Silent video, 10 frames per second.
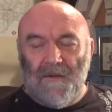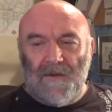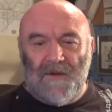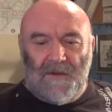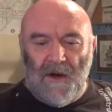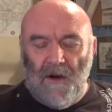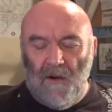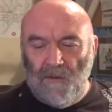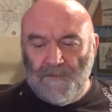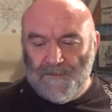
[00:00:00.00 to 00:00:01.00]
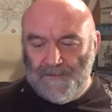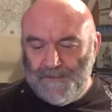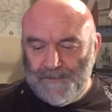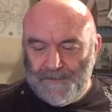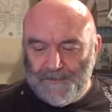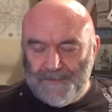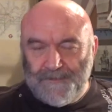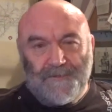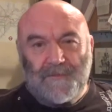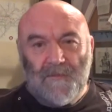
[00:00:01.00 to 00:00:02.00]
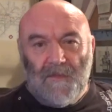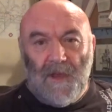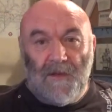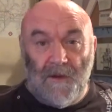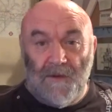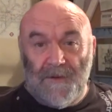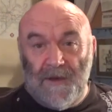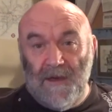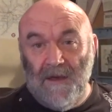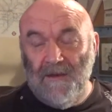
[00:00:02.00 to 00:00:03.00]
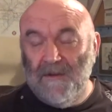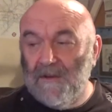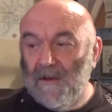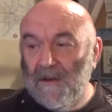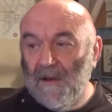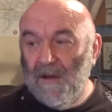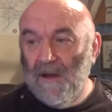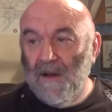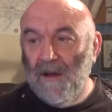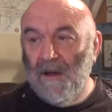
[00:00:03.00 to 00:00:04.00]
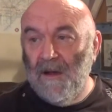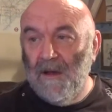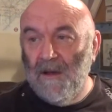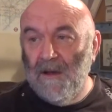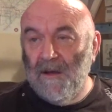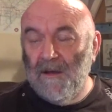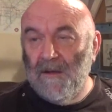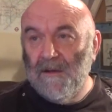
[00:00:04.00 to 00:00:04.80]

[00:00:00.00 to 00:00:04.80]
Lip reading: So, the other thing is, that